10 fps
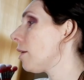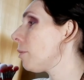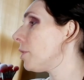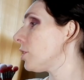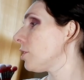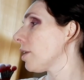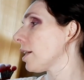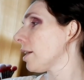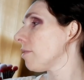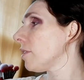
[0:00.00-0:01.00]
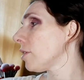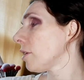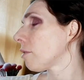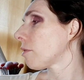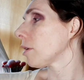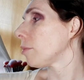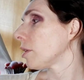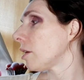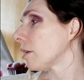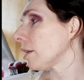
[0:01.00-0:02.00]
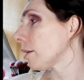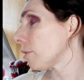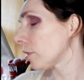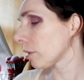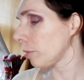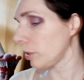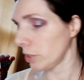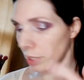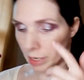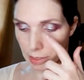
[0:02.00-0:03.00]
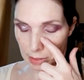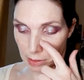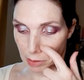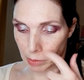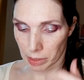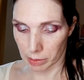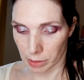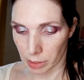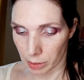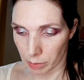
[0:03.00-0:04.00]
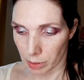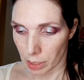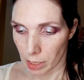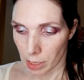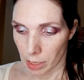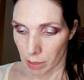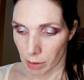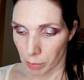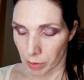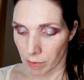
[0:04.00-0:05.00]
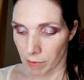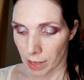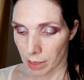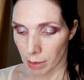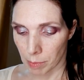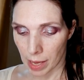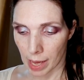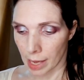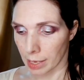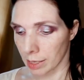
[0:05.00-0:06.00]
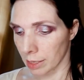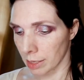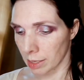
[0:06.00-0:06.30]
I'm gonna put you right here, even though you don't really belong there. We're just gonna put you there because I don't know what else to do. I'm gonna put Vela back.